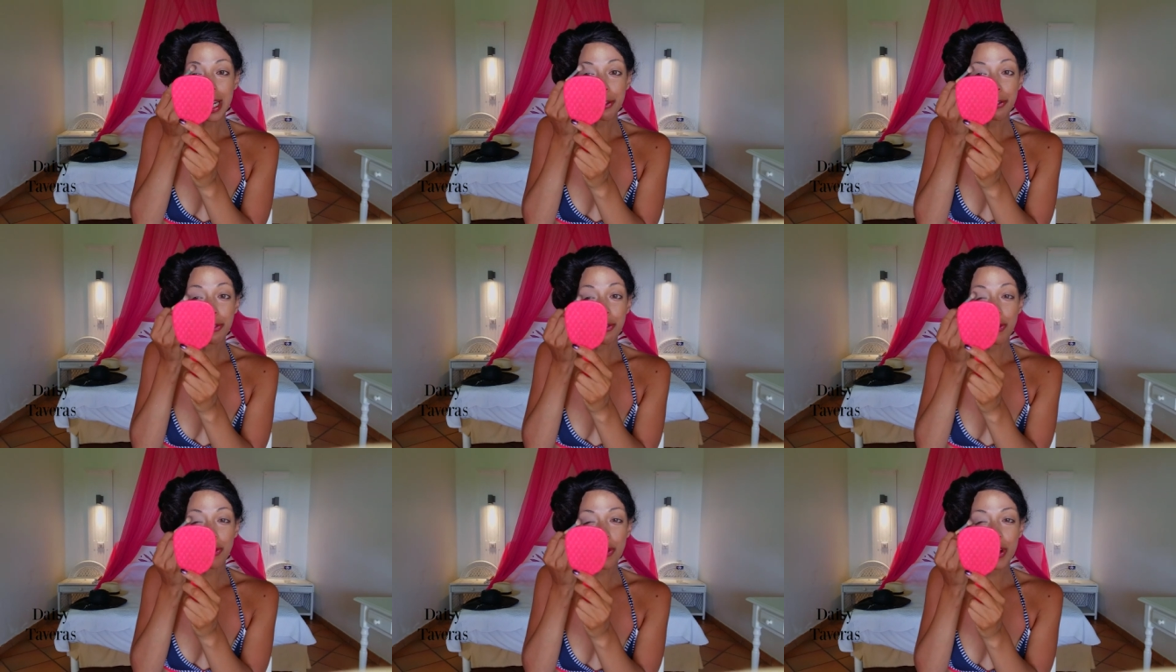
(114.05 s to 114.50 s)

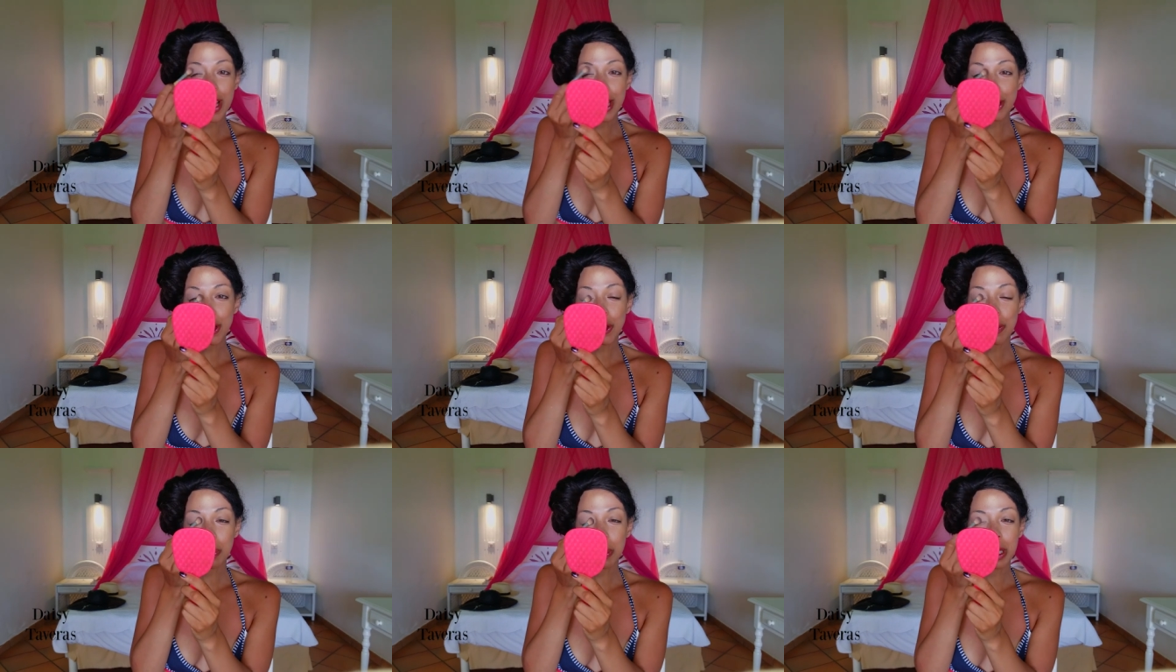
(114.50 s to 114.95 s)
of
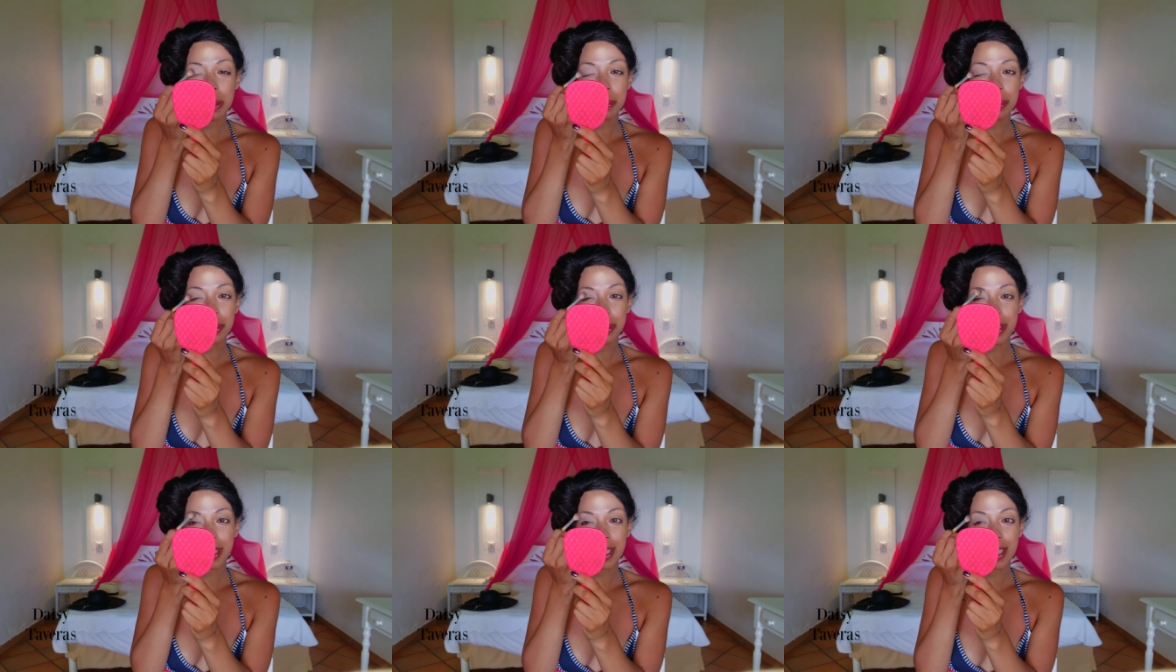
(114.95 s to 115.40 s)
French
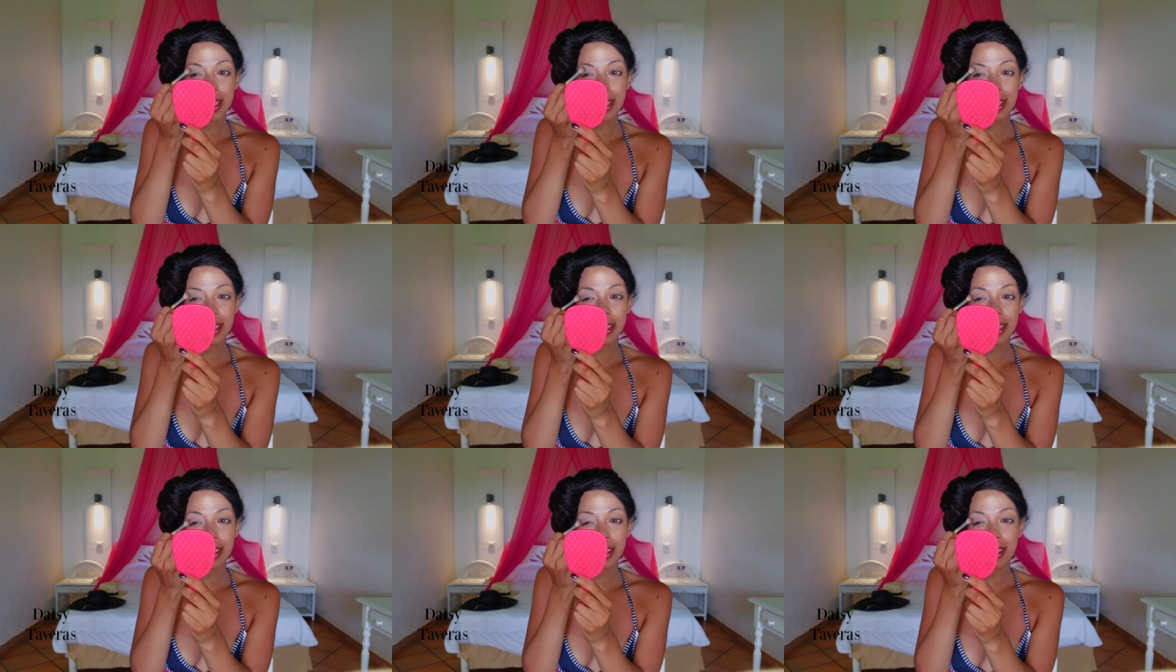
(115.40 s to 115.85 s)
people
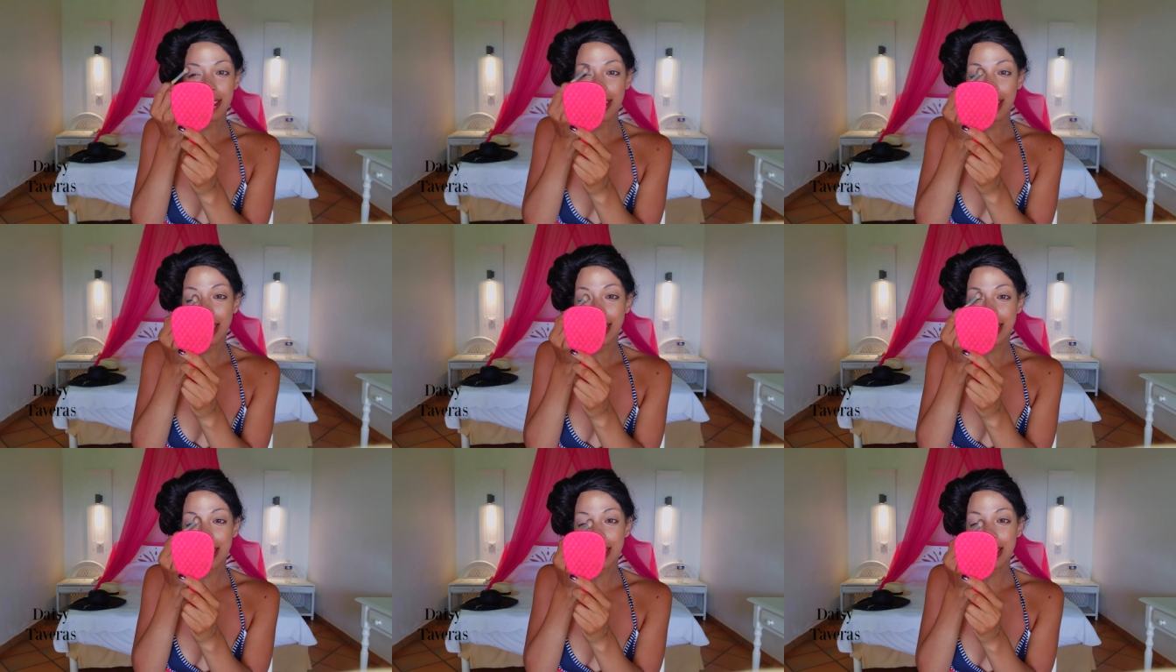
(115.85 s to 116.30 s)

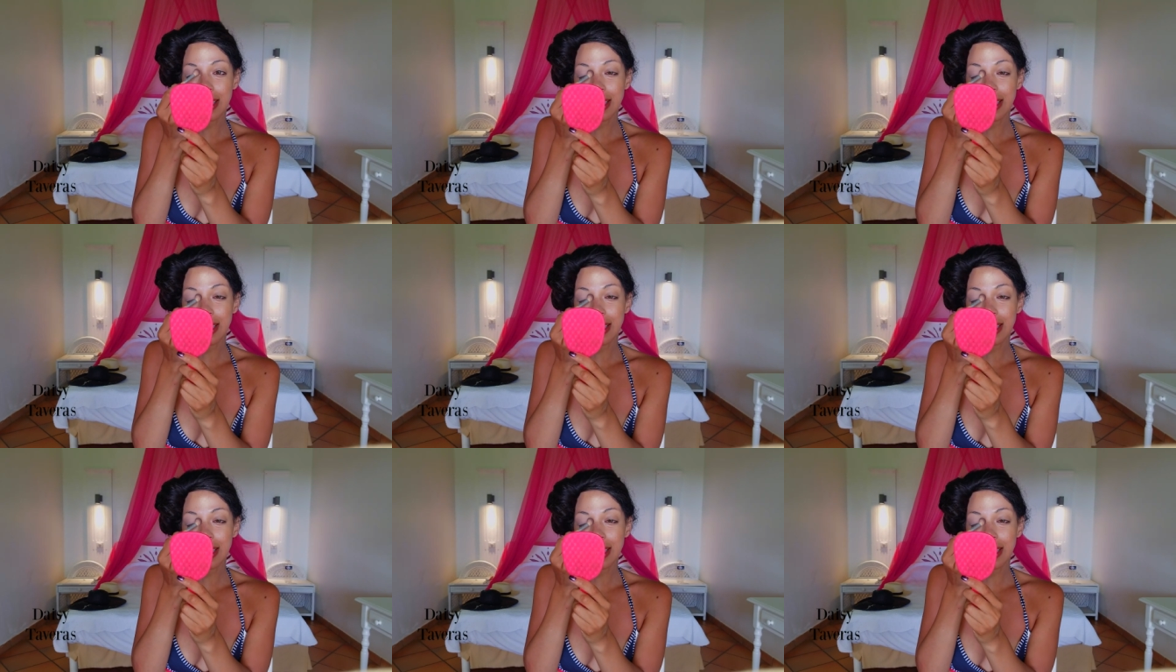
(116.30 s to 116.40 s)
here.